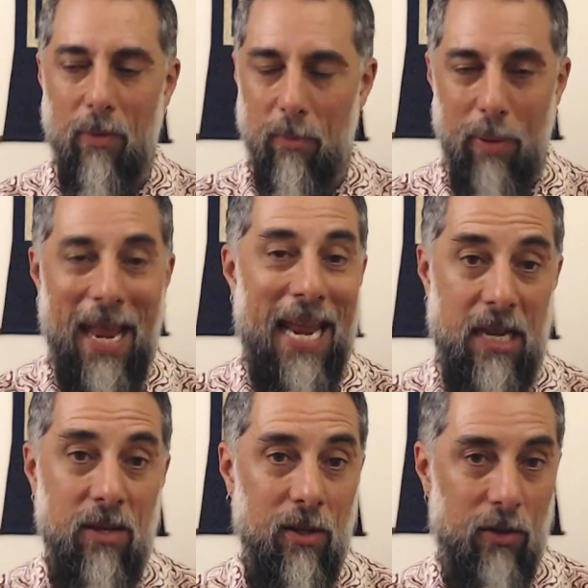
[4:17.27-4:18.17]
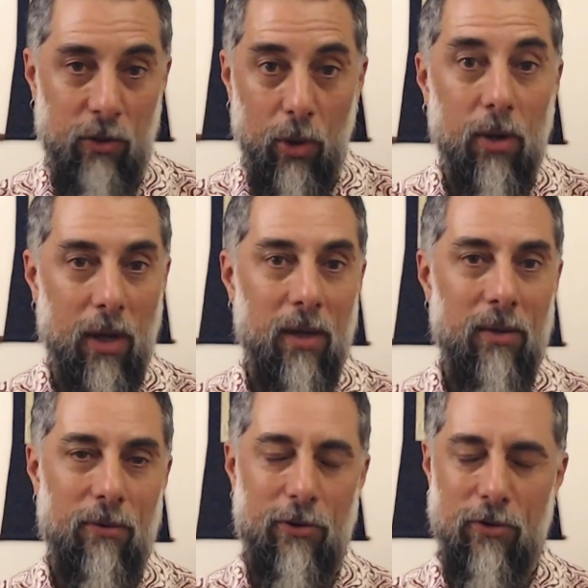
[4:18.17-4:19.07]
pain, dukkha,
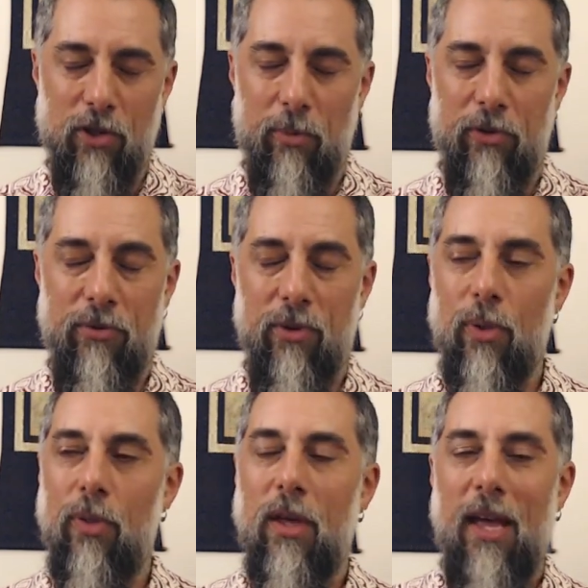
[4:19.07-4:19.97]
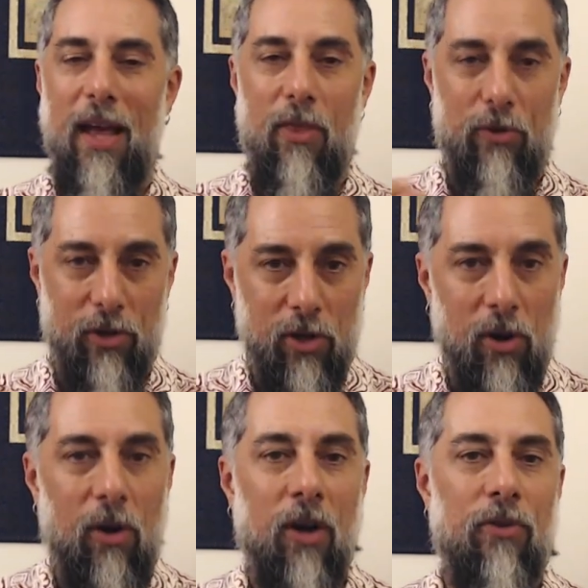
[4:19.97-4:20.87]
first noble truth, and there's a
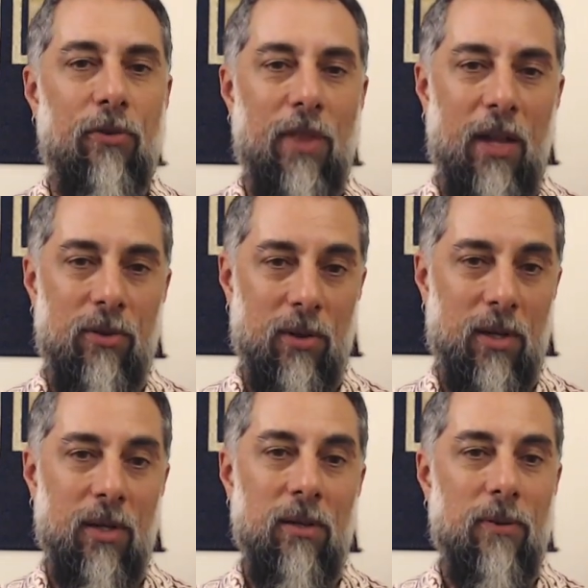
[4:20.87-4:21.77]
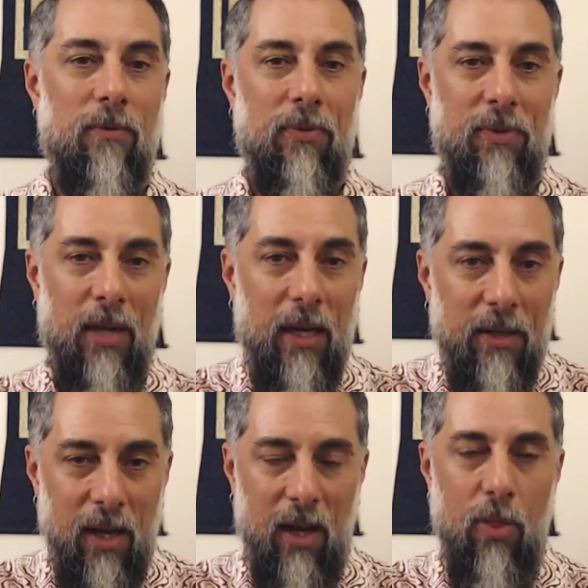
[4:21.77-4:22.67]
cause for that dukkha,
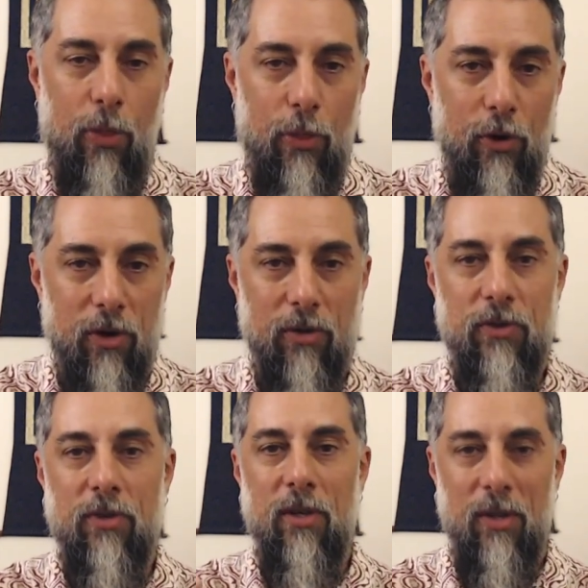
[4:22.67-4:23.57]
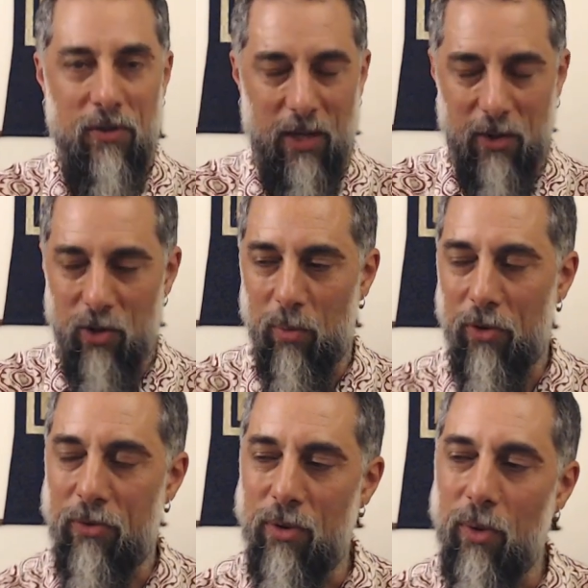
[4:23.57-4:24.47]
tanha, thirst, second noble
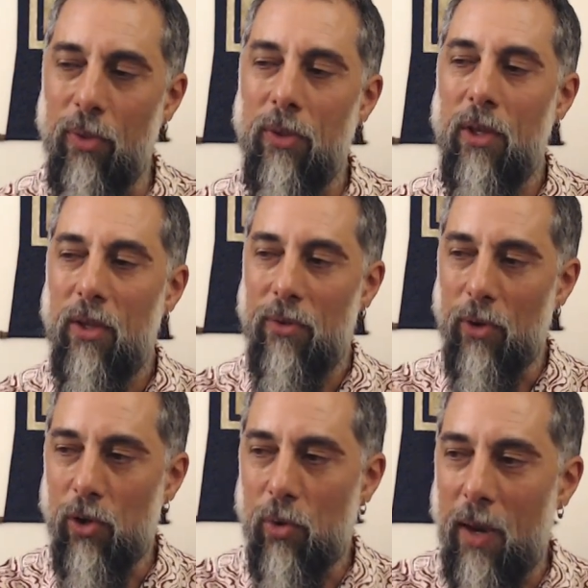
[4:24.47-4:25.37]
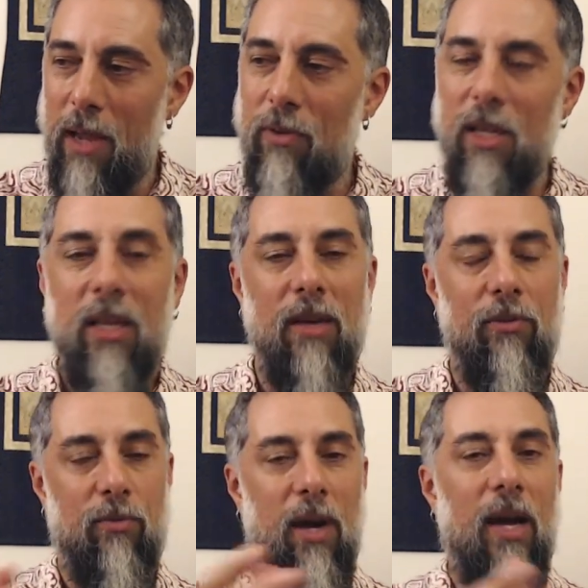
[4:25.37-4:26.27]
truth. So craving
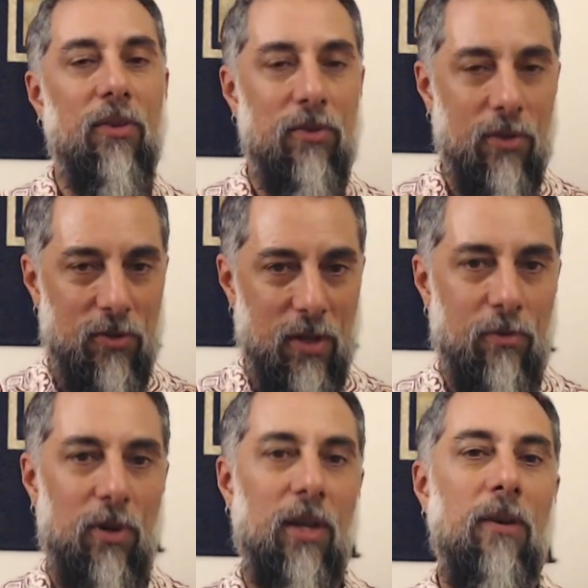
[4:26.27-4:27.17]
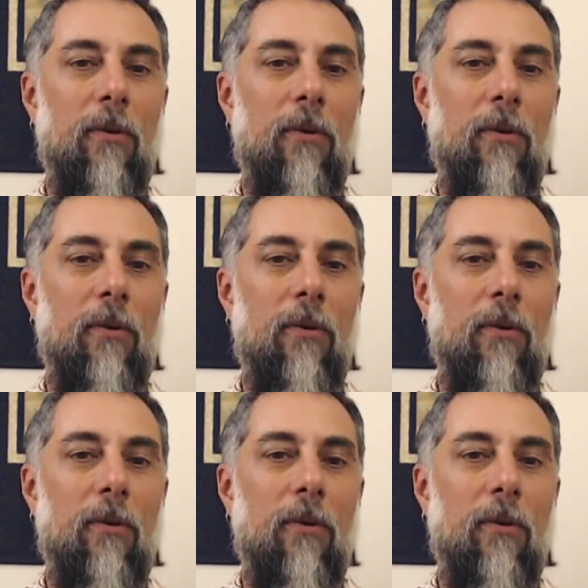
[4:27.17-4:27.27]
gives rise to suffering,